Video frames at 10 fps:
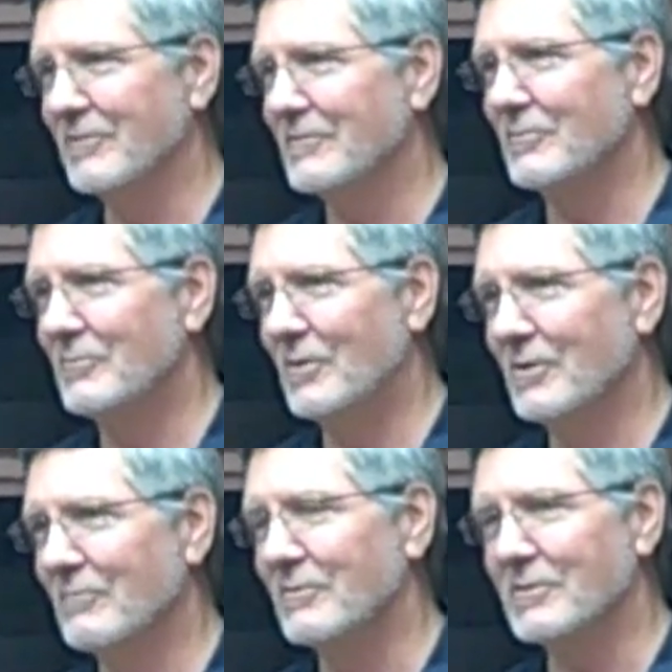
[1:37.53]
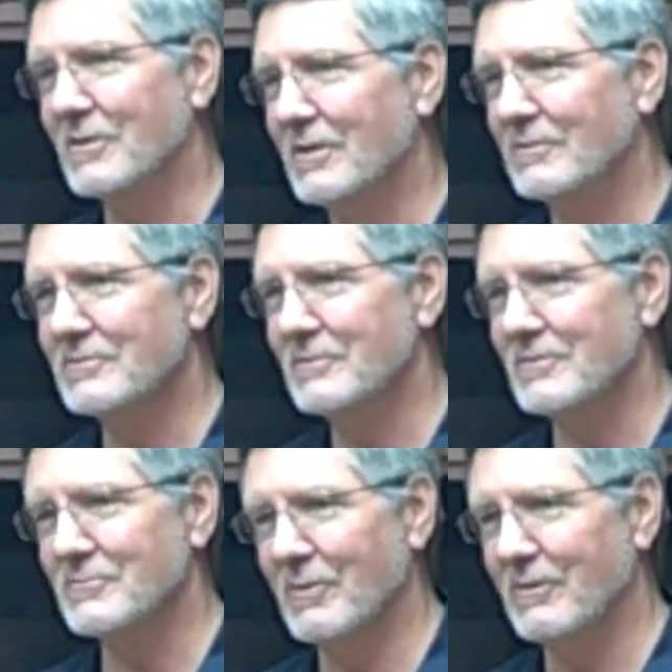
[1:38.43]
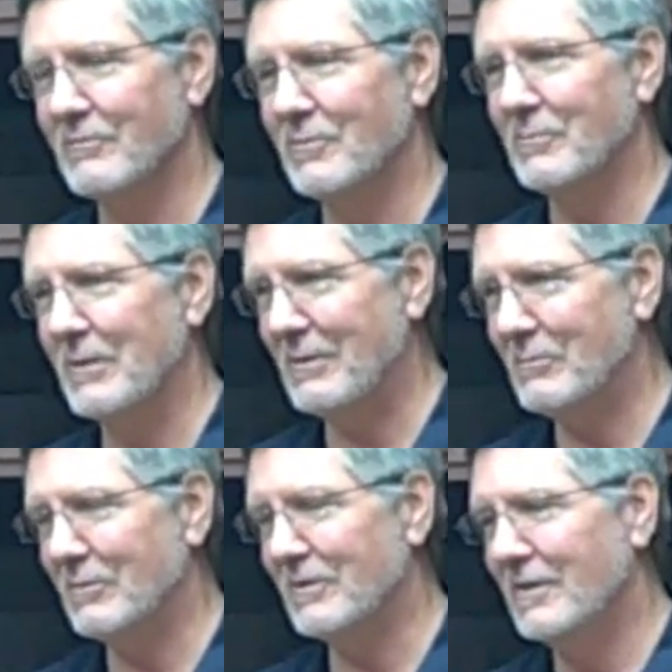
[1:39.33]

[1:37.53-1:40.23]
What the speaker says: it's a wonderful culture, it's wonderful people.